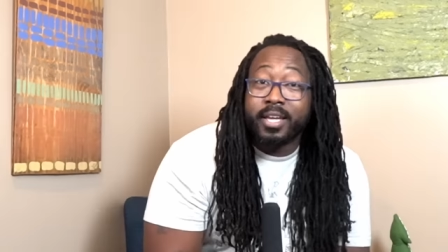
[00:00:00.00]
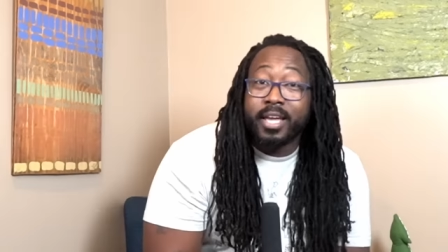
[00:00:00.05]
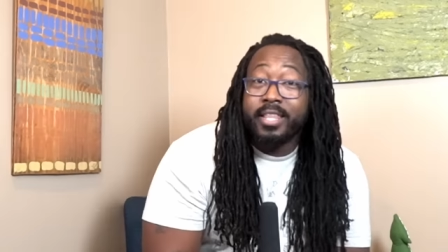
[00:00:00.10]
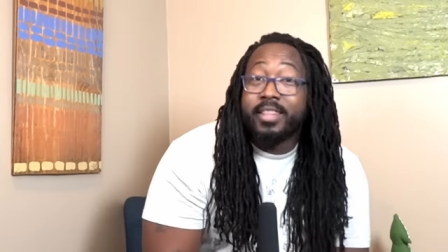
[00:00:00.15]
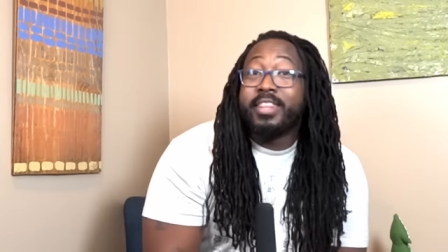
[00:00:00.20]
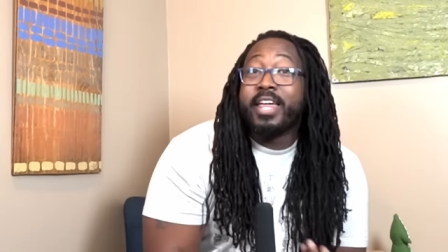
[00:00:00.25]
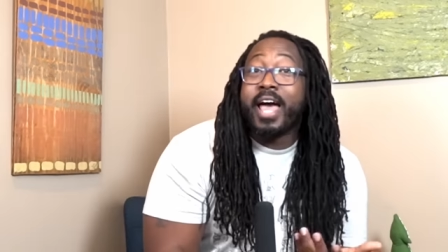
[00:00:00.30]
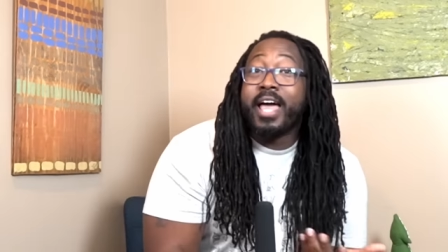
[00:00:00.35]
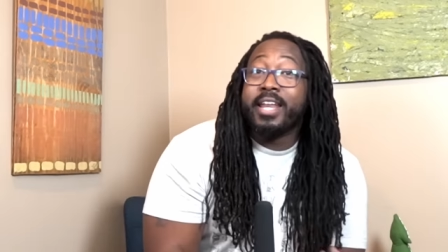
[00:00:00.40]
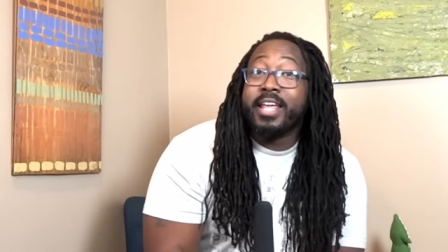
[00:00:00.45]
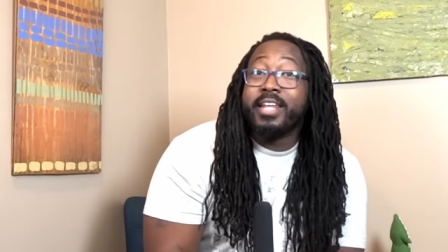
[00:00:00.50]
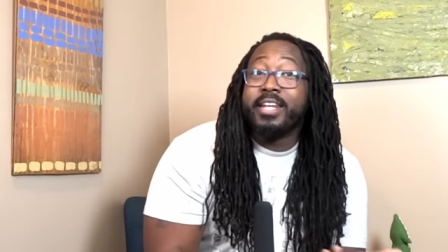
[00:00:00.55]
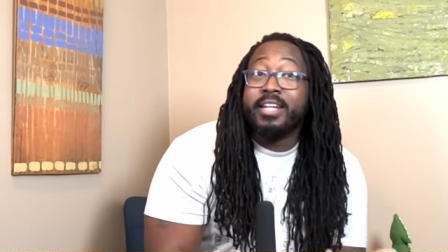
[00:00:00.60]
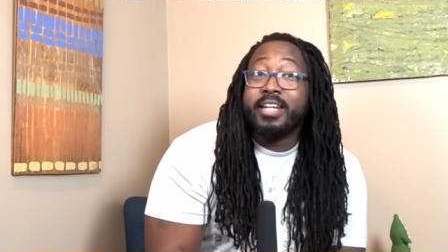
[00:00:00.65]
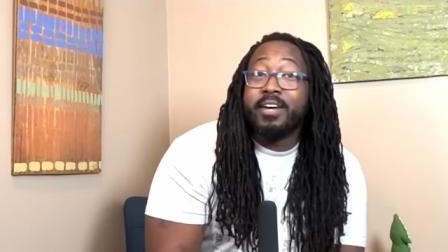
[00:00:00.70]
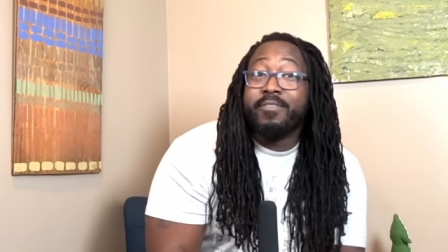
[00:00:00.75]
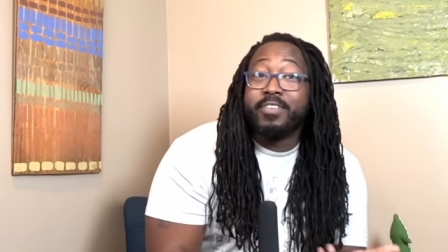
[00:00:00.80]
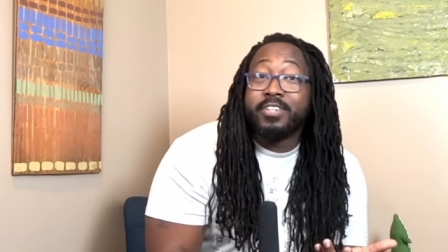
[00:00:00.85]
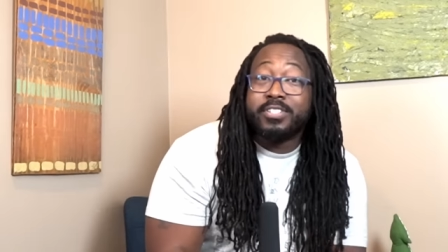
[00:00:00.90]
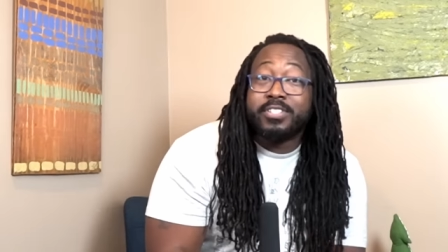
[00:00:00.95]
And that in and
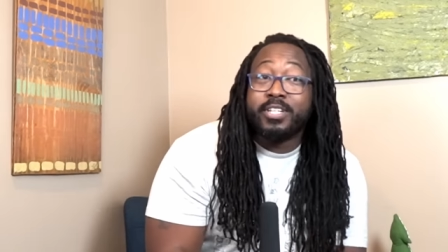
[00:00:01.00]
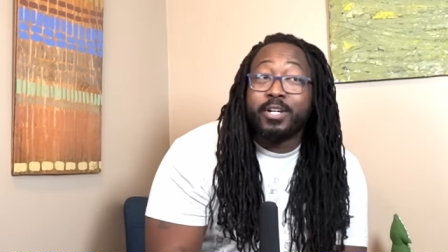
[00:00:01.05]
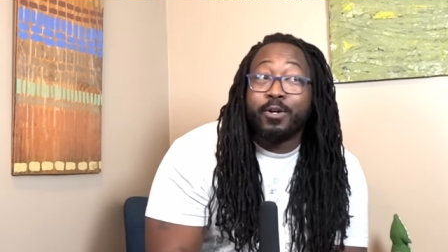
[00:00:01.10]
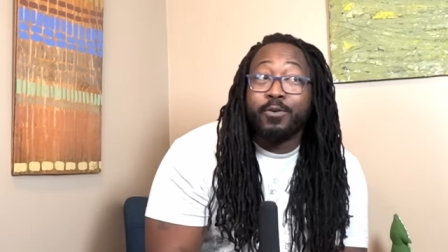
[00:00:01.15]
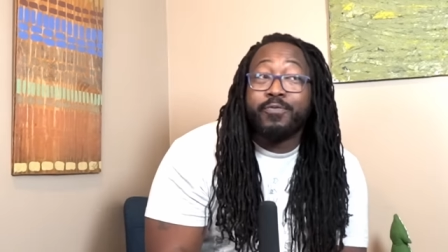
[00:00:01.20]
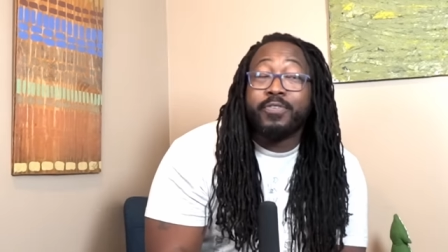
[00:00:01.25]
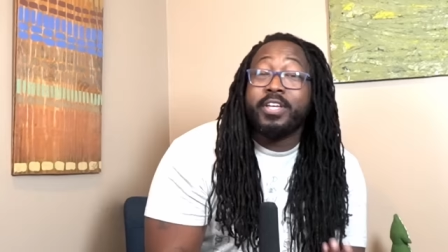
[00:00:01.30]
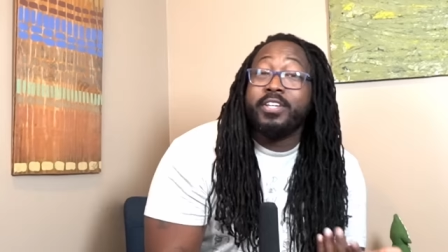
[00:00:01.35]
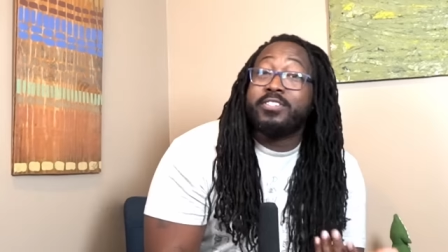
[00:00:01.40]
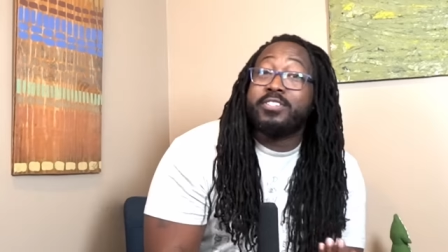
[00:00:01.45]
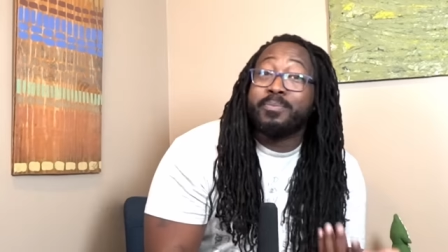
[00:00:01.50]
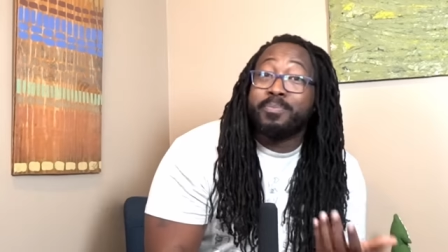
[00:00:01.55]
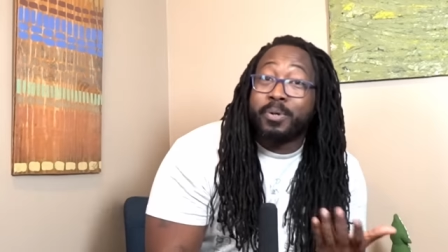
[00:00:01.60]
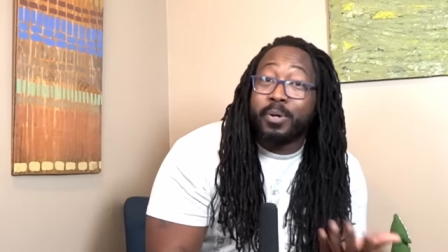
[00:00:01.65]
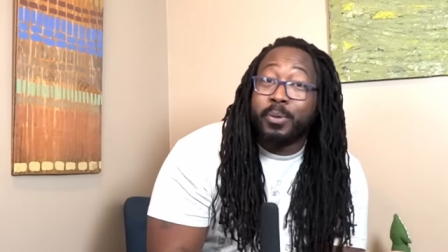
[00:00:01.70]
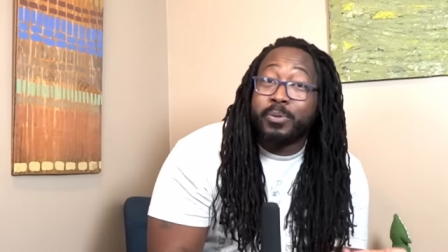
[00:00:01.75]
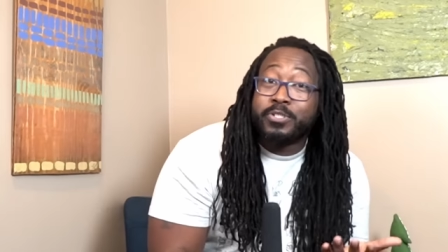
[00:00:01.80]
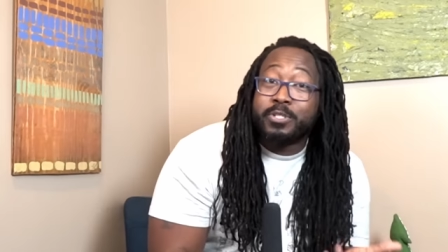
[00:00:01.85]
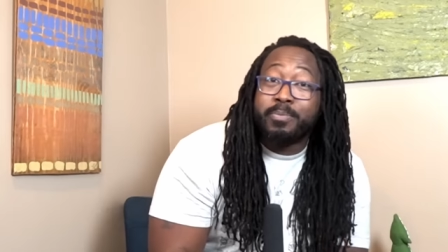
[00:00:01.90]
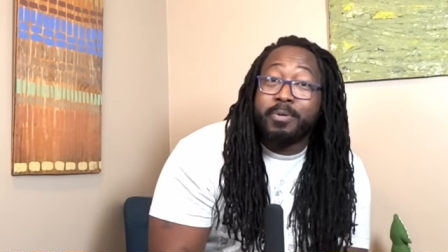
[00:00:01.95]
of itself is
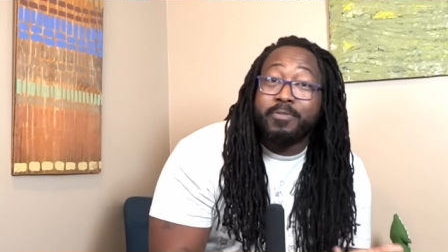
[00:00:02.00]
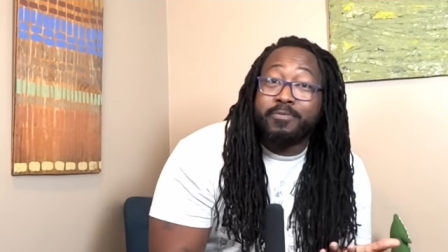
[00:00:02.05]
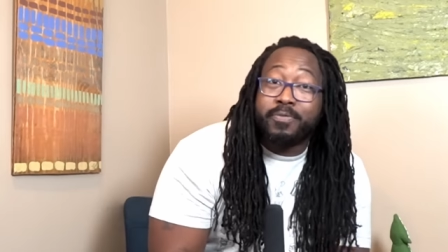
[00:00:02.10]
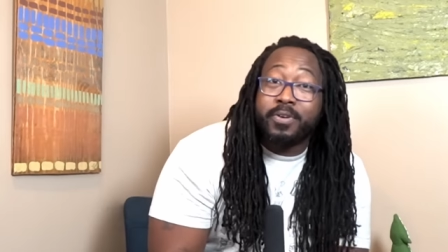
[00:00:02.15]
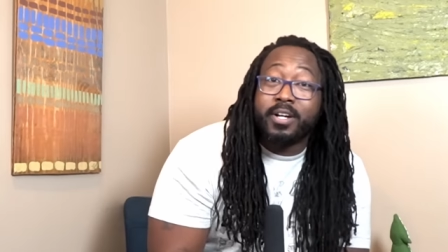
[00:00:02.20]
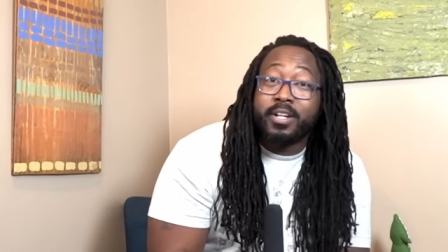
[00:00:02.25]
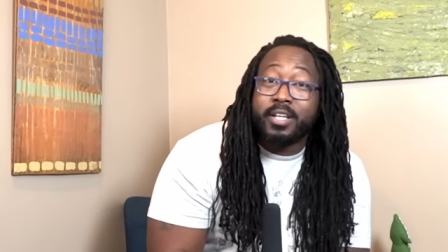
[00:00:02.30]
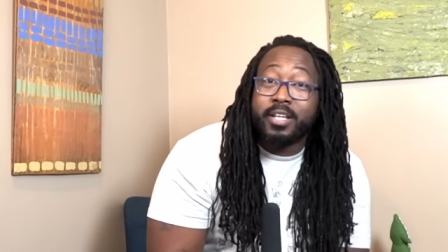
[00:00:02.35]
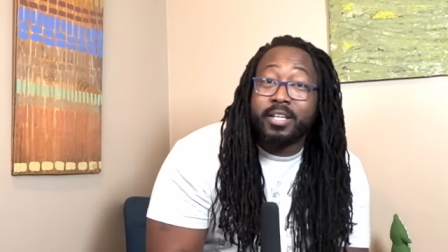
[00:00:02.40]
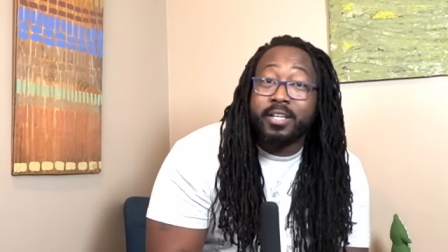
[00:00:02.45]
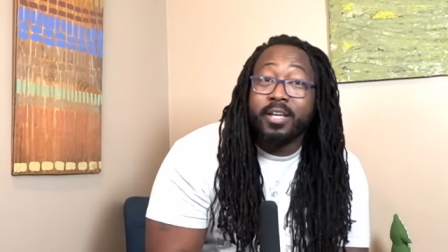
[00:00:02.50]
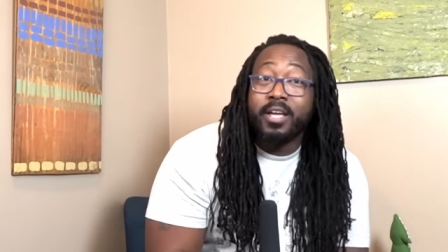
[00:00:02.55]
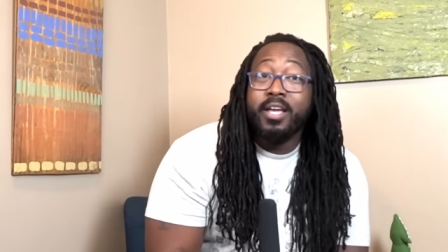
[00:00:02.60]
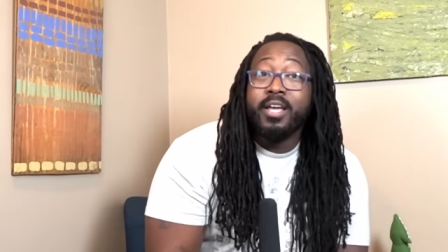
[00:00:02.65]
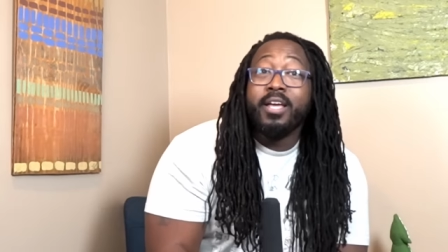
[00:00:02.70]
supposed to be funny.